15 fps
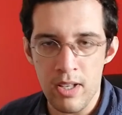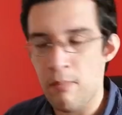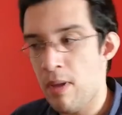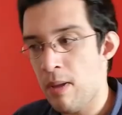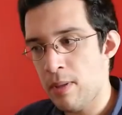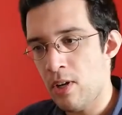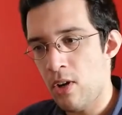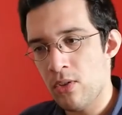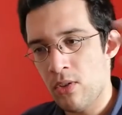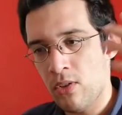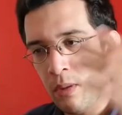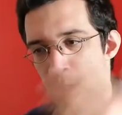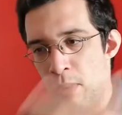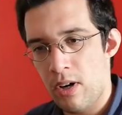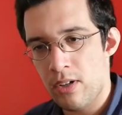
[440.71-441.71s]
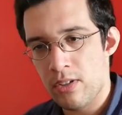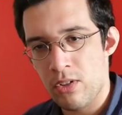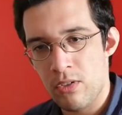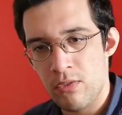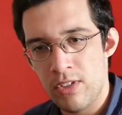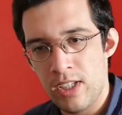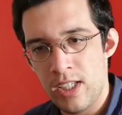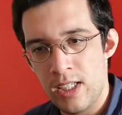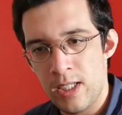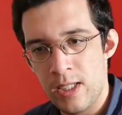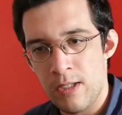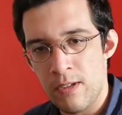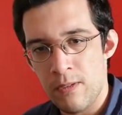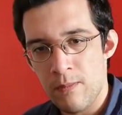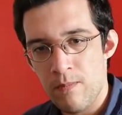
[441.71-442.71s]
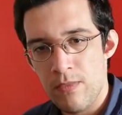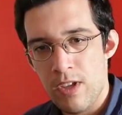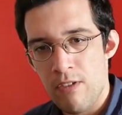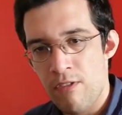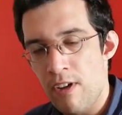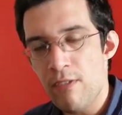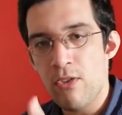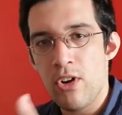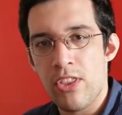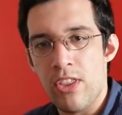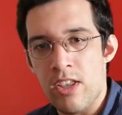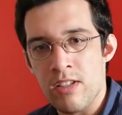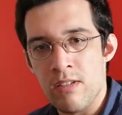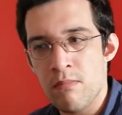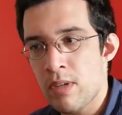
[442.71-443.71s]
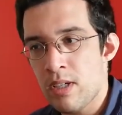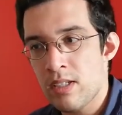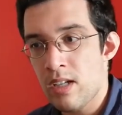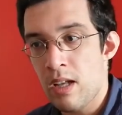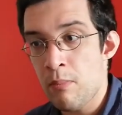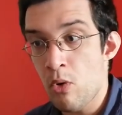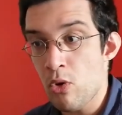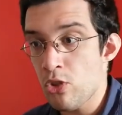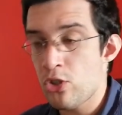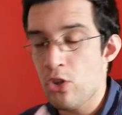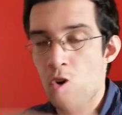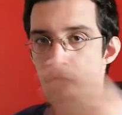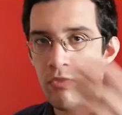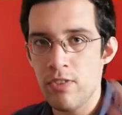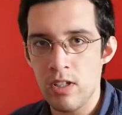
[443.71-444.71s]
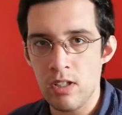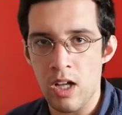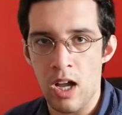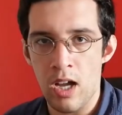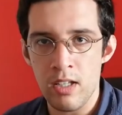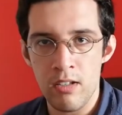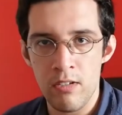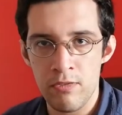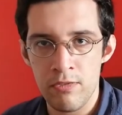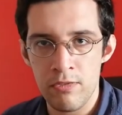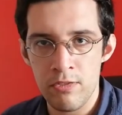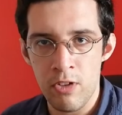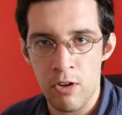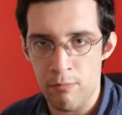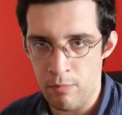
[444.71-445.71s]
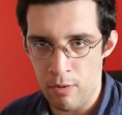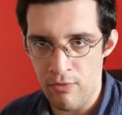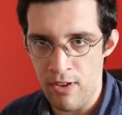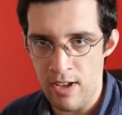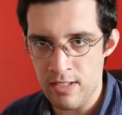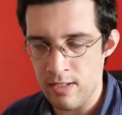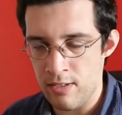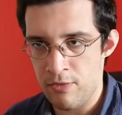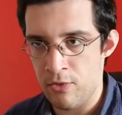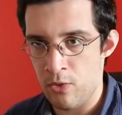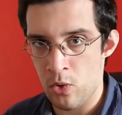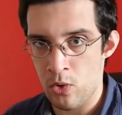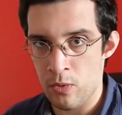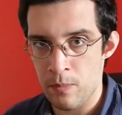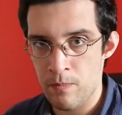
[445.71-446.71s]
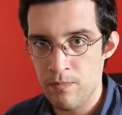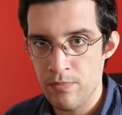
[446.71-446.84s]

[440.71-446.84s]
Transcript: Maybe not on the part of the favoritism, but a more jovial kind of, of professor for